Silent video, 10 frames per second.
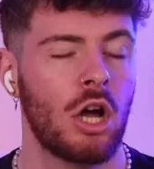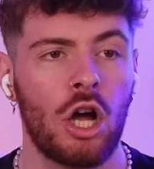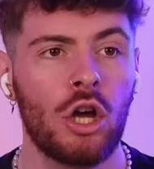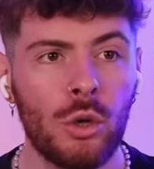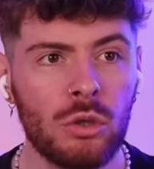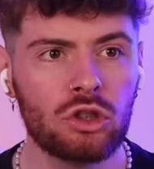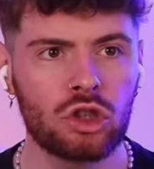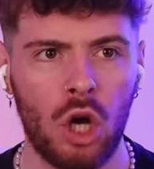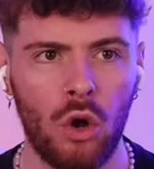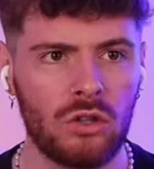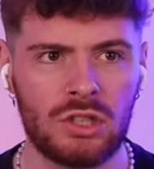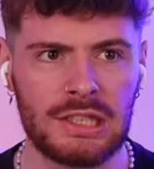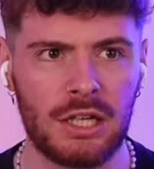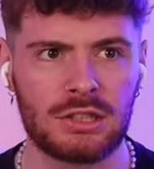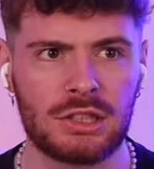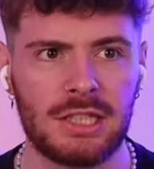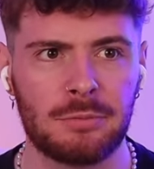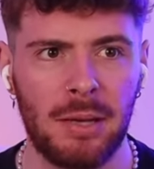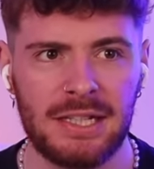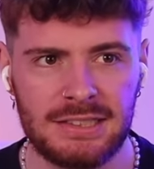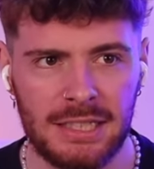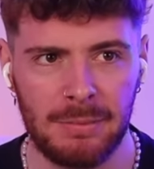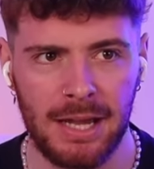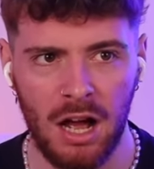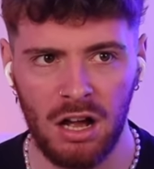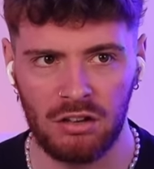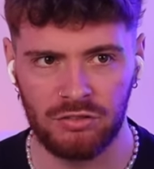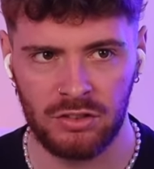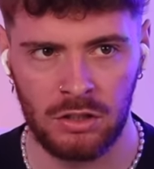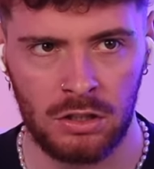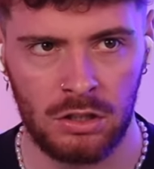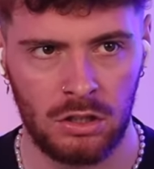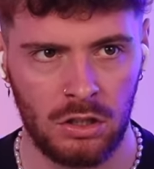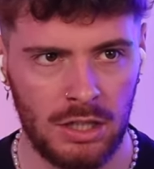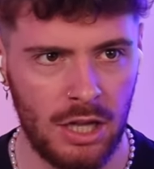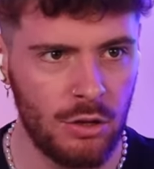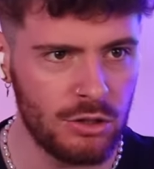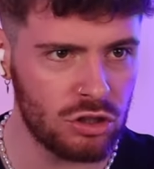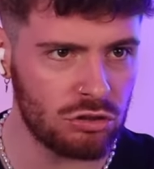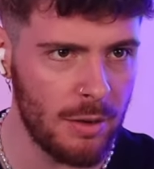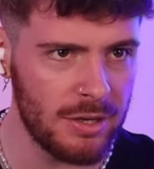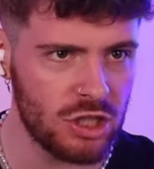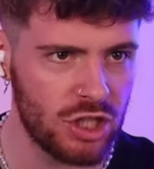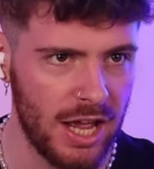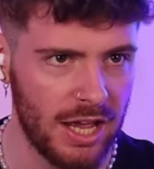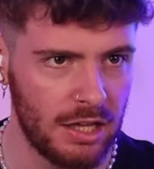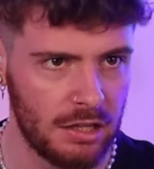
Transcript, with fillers: Who's taunting us? Because it's pissing me off. Like, who's throwing shit?